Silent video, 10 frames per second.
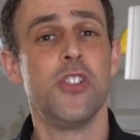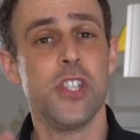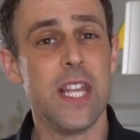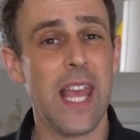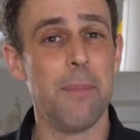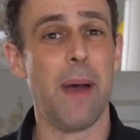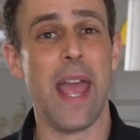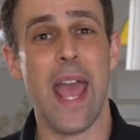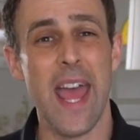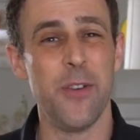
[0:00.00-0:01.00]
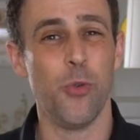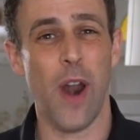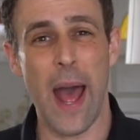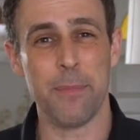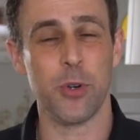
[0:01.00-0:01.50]
just to get my head
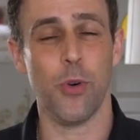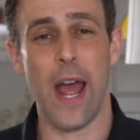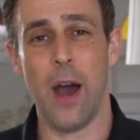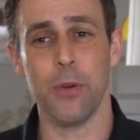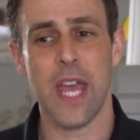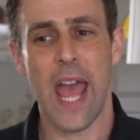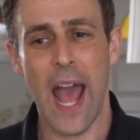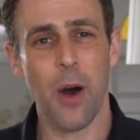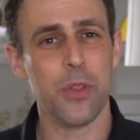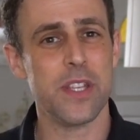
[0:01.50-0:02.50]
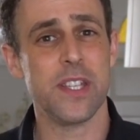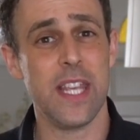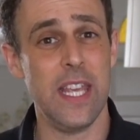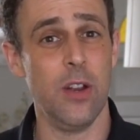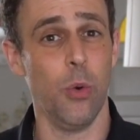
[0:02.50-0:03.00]
wrapped around how
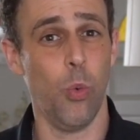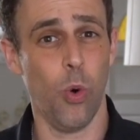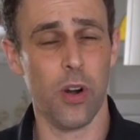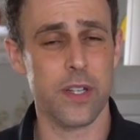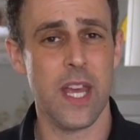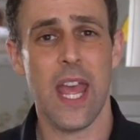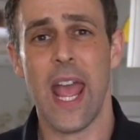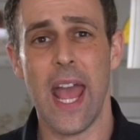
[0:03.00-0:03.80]
this gear worked